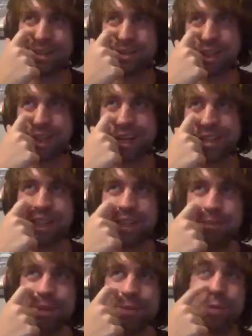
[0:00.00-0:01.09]
that today, because
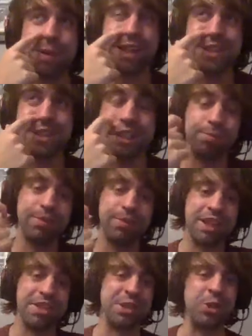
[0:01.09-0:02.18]
I'm speaking to
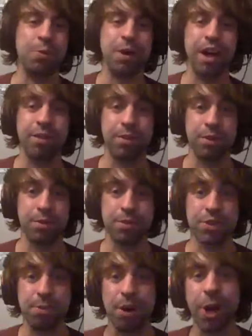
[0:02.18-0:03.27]
Lindsay Hooper
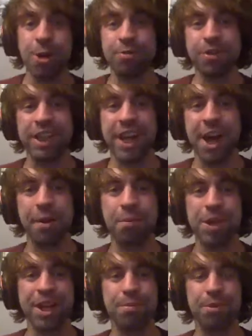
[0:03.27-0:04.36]
tomorrow for the
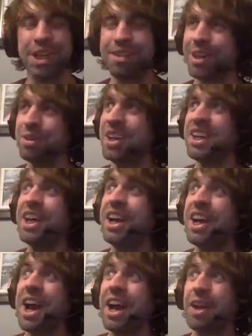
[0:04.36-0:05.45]
weekend preview,
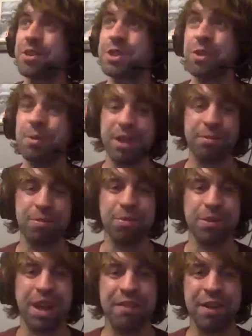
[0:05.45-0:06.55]
and I was doing a bit of
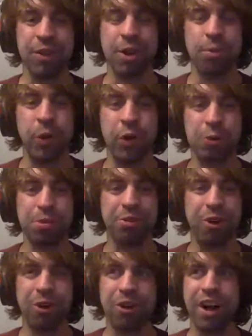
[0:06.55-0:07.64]
having a look at Wolves
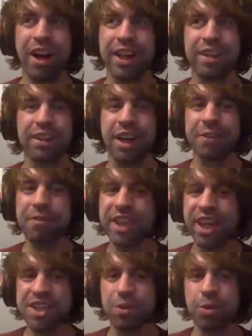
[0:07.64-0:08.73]
before, and I didn't
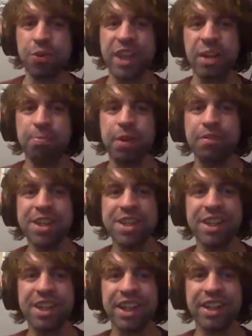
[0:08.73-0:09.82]
realise how good they've been
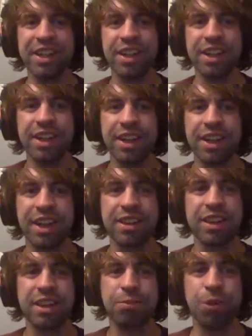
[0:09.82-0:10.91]
recently. Like
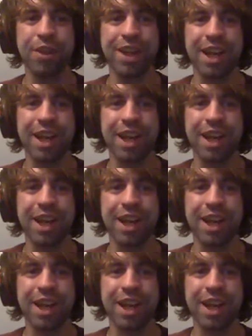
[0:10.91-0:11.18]
they've won